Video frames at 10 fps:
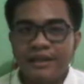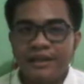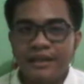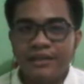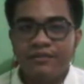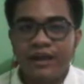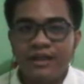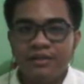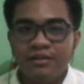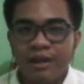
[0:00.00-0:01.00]
is vital
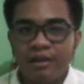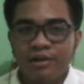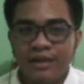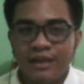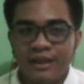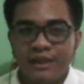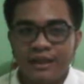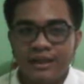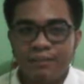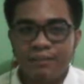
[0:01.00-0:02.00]
to aeronautics as the
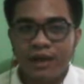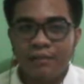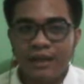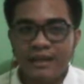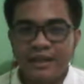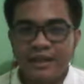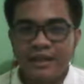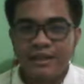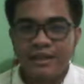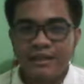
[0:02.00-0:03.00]
power plants and
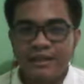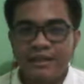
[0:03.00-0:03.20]
engines